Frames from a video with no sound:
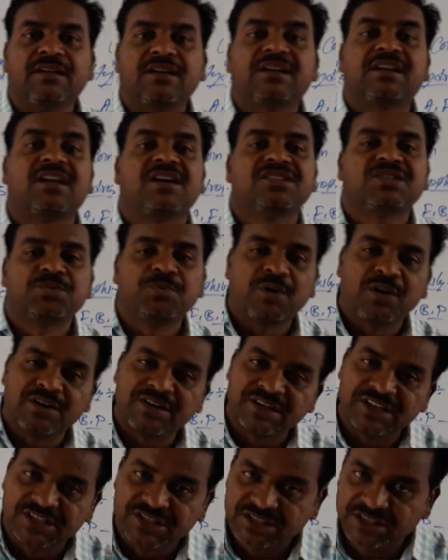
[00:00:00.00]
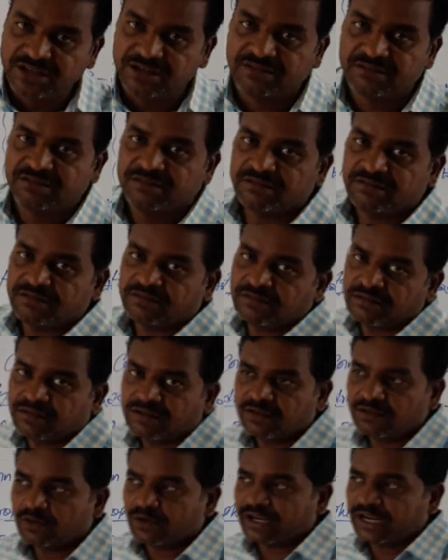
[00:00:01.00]
cross pollination.
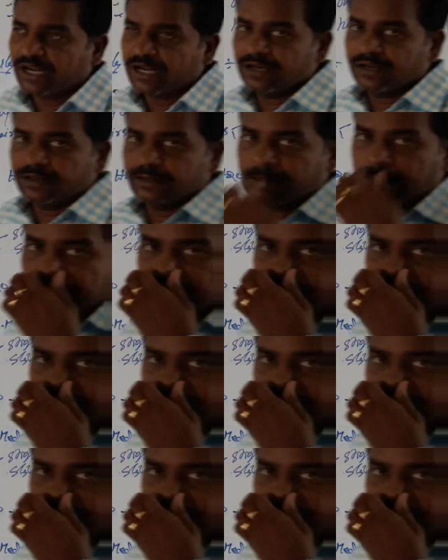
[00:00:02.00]
Okay.